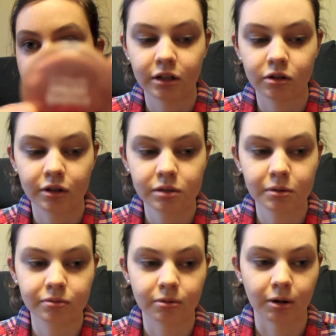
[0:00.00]
I do this
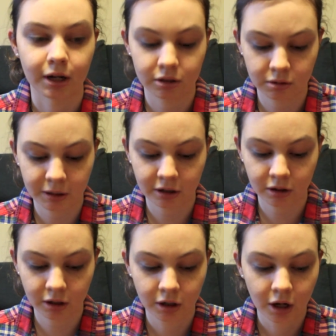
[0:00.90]
before I do
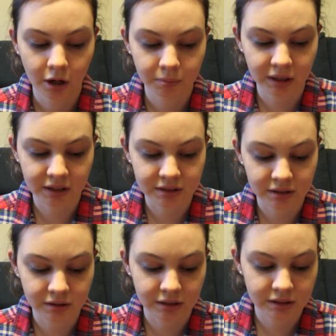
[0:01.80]
powder because
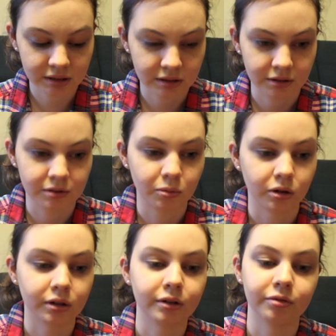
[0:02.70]
this is
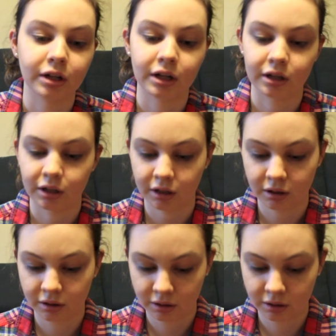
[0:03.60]
more of a,